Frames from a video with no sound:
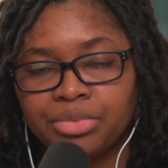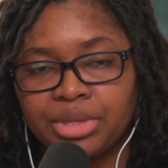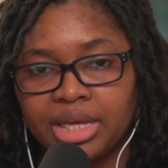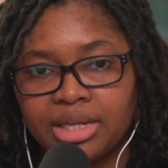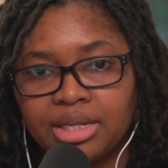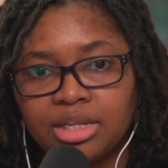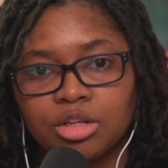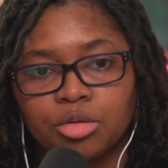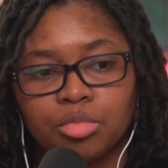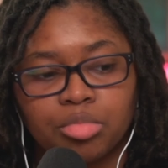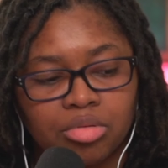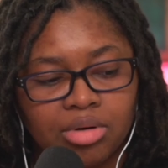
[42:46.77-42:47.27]

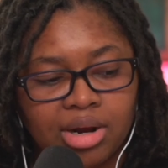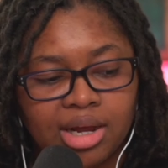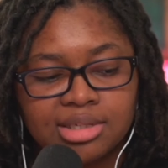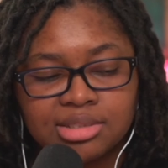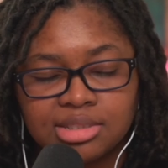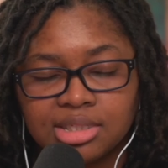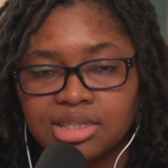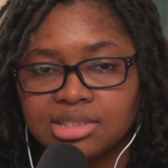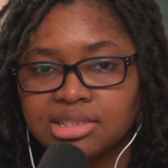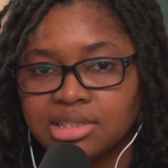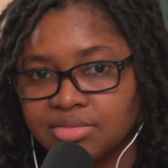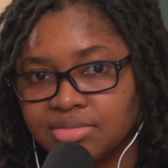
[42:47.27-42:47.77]
And in the
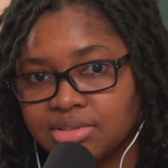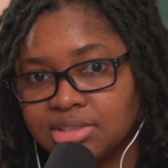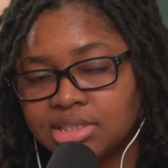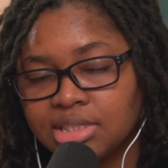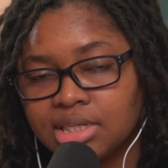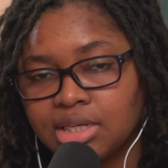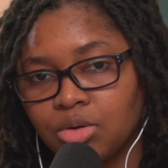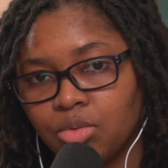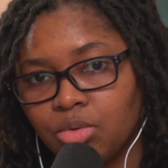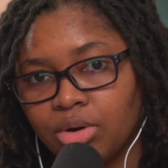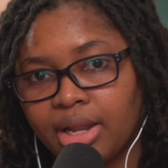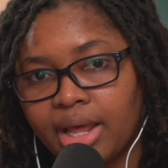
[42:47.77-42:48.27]
process of
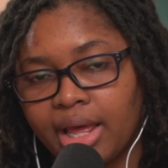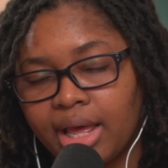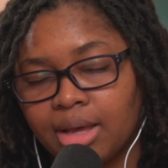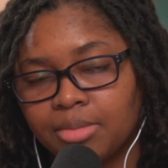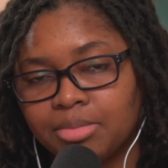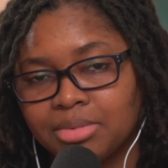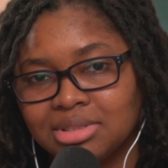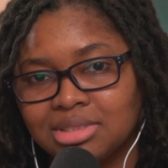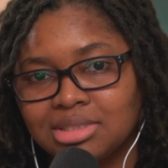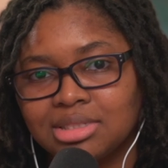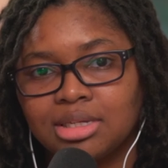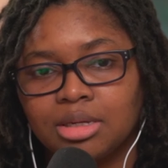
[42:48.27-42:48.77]
seeing what
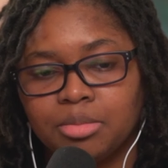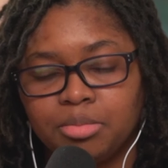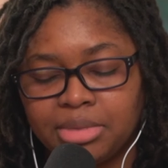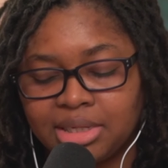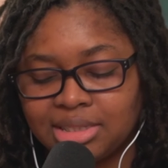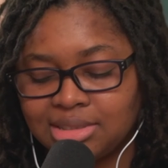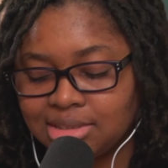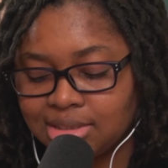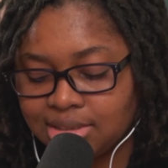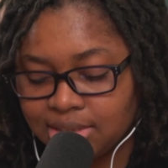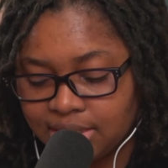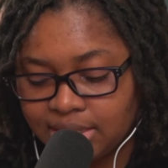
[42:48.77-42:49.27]
happens,
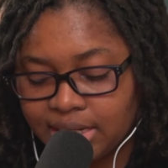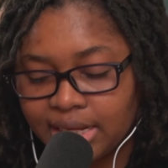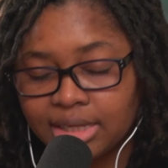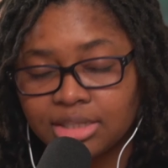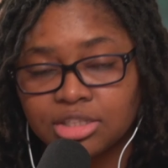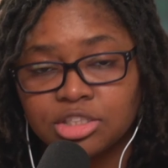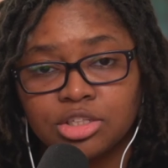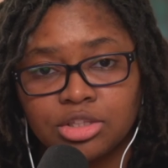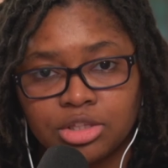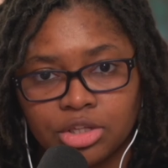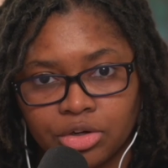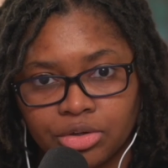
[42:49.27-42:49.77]
commit to the
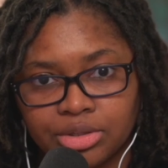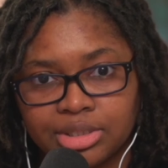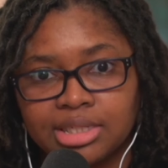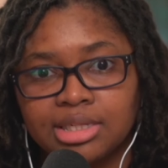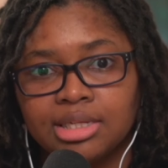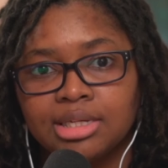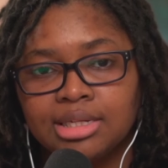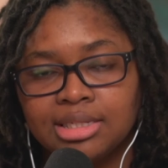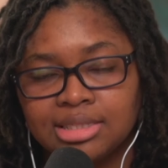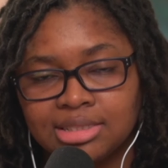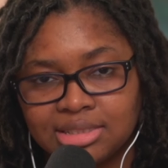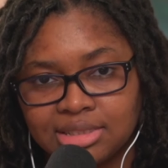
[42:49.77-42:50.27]
next 30,
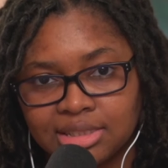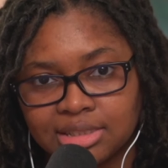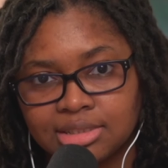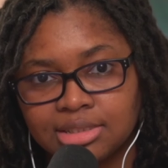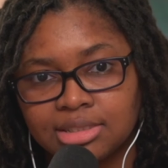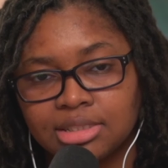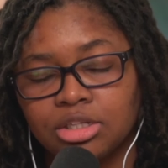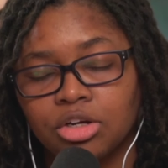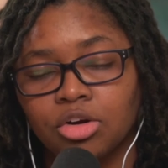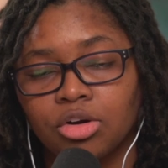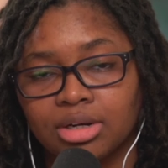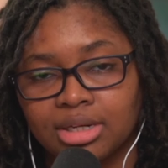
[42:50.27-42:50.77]

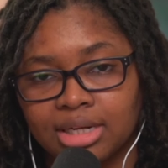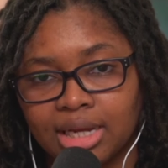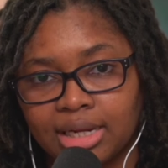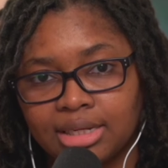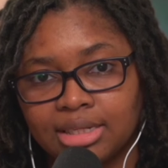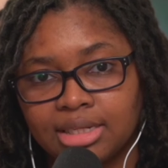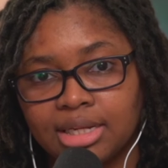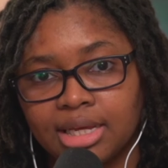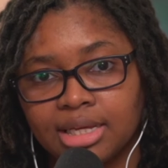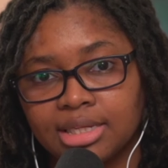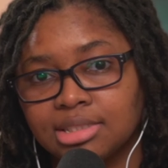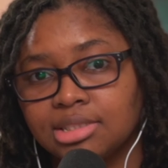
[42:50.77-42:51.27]
60, or
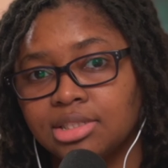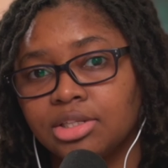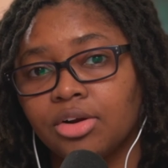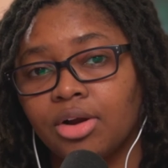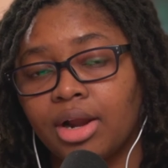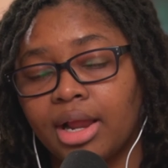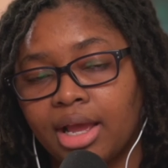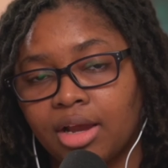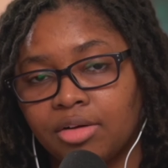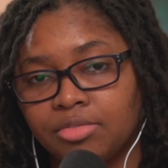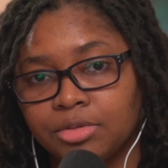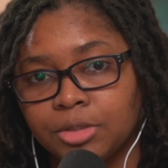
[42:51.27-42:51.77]
90 days
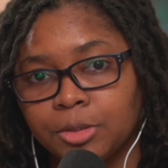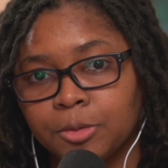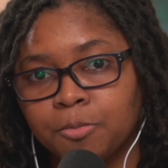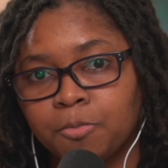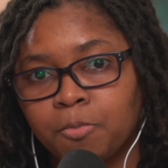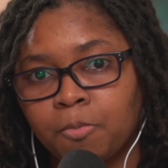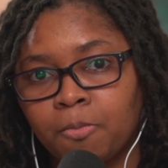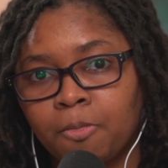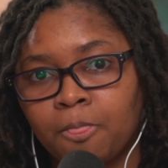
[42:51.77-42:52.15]
thereafter.